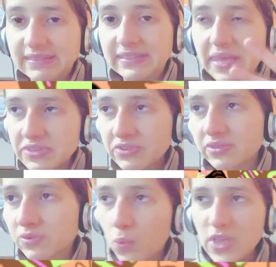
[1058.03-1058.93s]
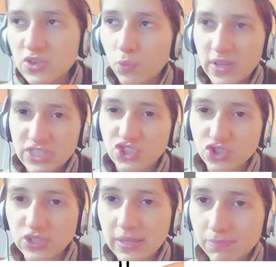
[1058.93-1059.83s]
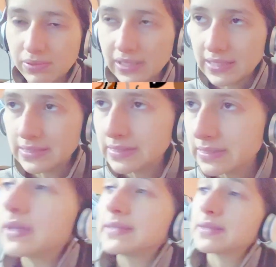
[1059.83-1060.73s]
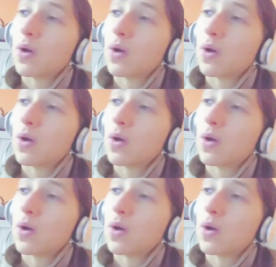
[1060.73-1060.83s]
desert westerny places. These